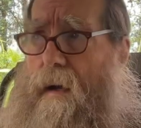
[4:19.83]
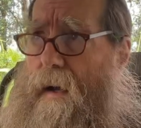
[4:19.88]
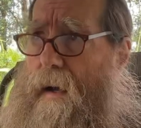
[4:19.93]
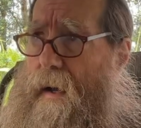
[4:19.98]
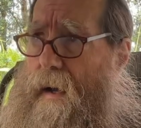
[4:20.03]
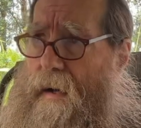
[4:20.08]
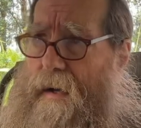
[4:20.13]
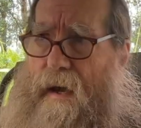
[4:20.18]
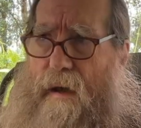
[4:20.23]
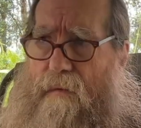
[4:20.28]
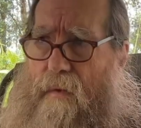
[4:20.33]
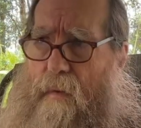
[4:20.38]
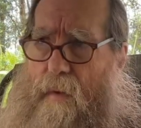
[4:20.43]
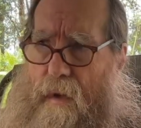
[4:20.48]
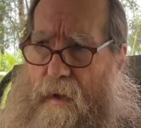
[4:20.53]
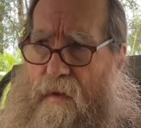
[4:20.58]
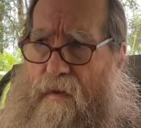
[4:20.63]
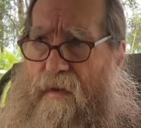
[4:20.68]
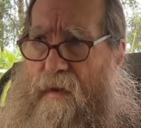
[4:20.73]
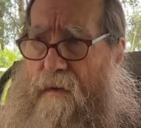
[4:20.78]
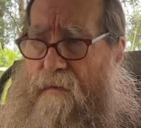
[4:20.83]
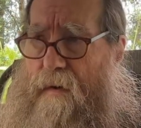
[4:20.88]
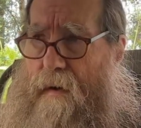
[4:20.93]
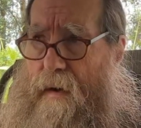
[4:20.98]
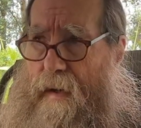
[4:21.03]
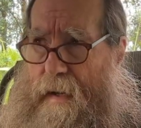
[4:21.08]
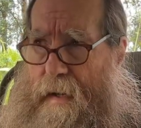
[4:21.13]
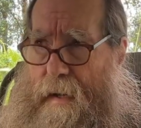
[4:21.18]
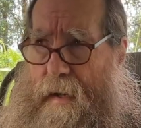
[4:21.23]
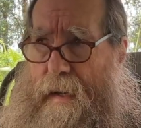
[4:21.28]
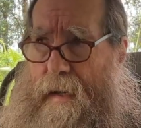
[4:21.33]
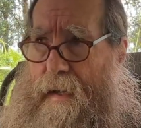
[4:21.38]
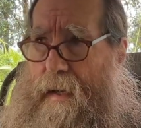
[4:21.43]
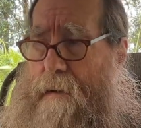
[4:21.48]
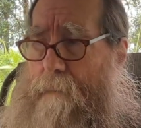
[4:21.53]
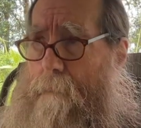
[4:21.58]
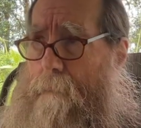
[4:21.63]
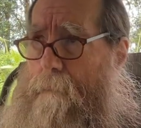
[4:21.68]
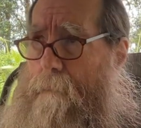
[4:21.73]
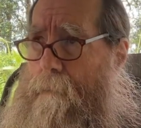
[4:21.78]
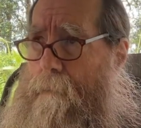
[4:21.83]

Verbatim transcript: uh, I never really suffered any